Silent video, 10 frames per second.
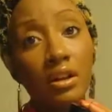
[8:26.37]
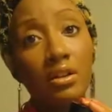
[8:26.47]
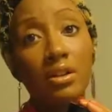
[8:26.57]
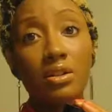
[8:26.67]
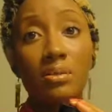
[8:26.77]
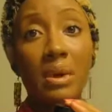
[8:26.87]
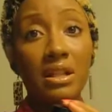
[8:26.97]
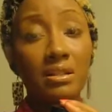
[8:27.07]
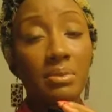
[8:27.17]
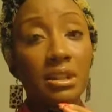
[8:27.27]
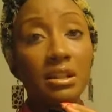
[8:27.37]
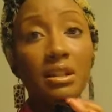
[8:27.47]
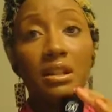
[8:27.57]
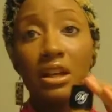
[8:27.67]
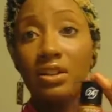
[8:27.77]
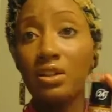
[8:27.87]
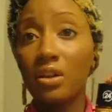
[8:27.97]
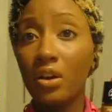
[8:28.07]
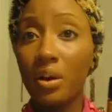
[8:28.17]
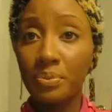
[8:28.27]
There's a possibility that
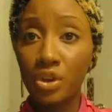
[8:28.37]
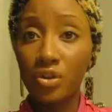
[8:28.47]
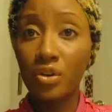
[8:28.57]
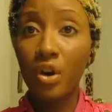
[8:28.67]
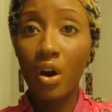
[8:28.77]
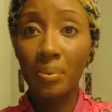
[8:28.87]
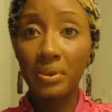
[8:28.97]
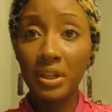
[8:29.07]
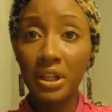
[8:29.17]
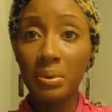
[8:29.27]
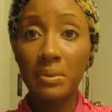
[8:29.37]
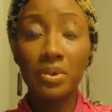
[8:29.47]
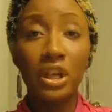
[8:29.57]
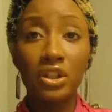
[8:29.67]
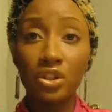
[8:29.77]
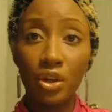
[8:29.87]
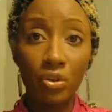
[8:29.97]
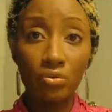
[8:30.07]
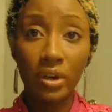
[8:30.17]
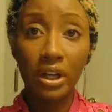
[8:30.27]
I'm sure there are plenty of people that
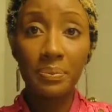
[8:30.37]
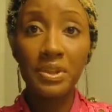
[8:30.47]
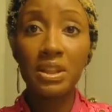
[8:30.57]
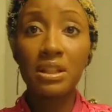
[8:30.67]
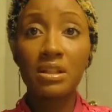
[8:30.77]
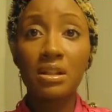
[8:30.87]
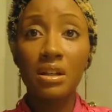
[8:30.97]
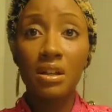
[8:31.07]
don't recommend this,